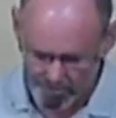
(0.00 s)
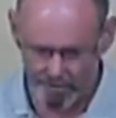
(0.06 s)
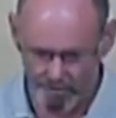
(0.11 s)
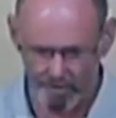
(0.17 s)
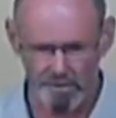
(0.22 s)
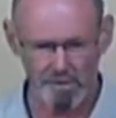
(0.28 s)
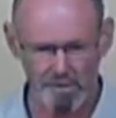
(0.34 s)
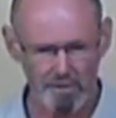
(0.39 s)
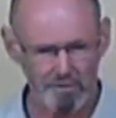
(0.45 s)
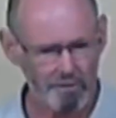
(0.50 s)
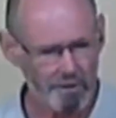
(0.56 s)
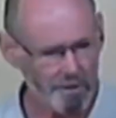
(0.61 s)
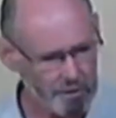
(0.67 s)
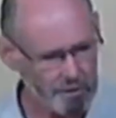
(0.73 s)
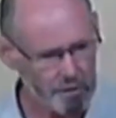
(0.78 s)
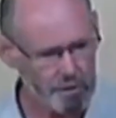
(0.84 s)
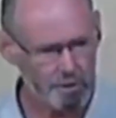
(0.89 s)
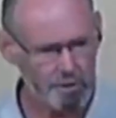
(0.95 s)
fastest
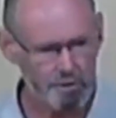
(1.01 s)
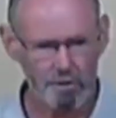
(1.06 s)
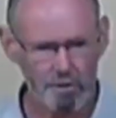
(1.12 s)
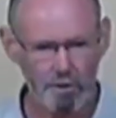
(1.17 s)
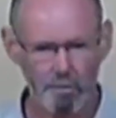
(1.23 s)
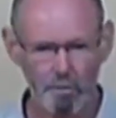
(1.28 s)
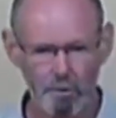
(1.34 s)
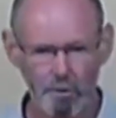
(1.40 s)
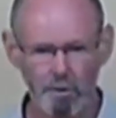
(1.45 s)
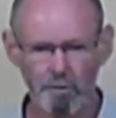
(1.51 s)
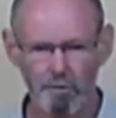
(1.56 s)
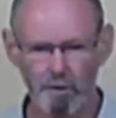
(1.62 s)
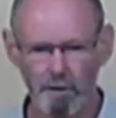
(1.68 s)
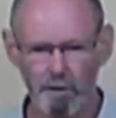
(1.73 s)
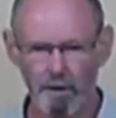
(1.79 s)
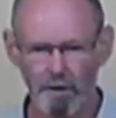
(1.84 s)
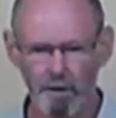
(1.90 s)
growing church in the world.